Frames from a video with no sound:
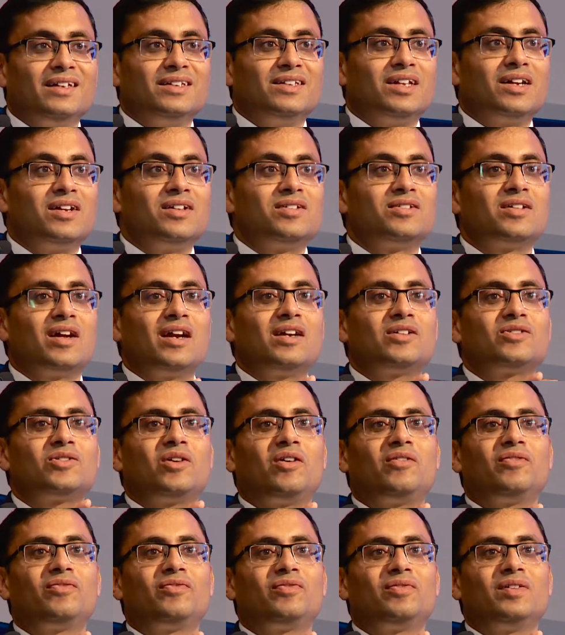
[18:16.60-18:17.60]
the results
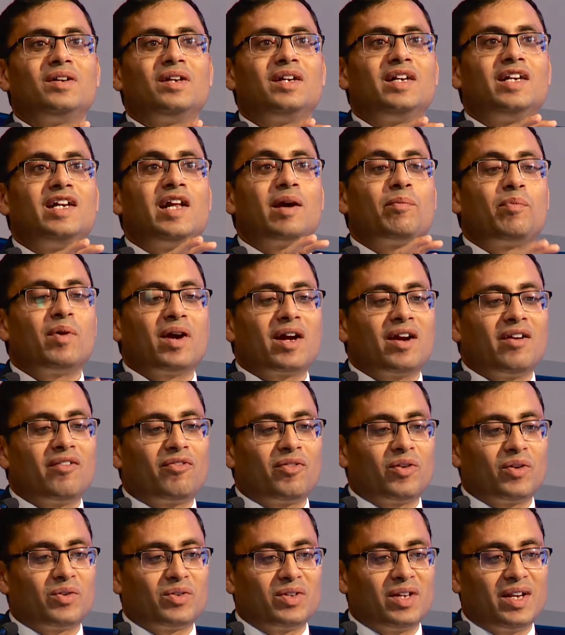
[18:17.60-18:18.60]
of
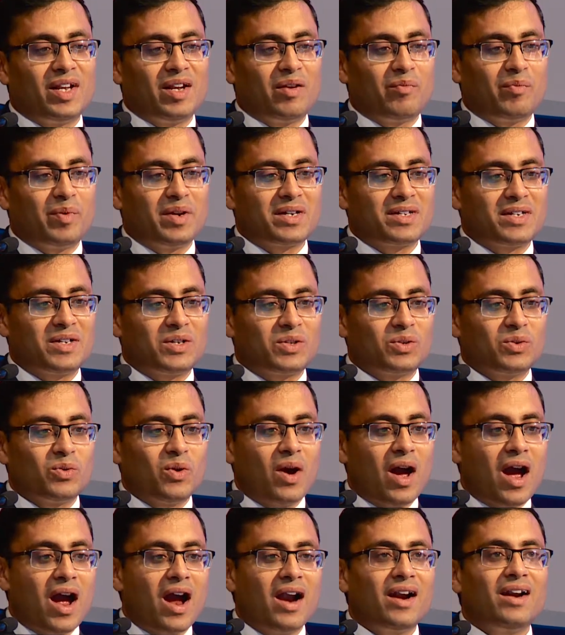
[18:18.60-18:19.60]
dapagliflozin in patients who
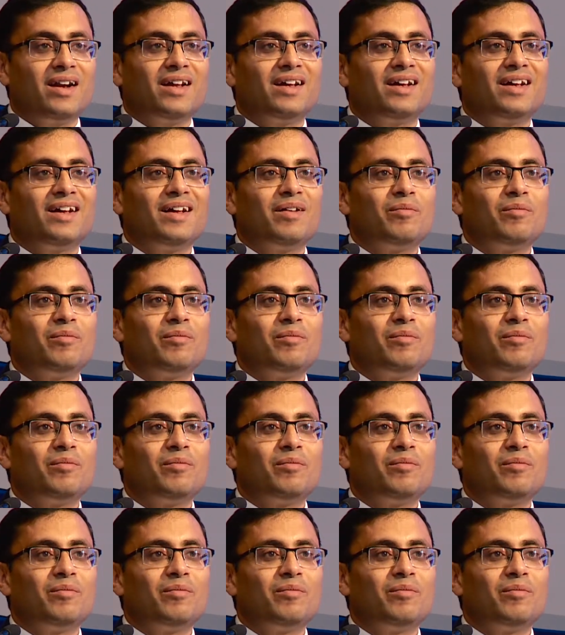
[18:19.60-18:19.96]
had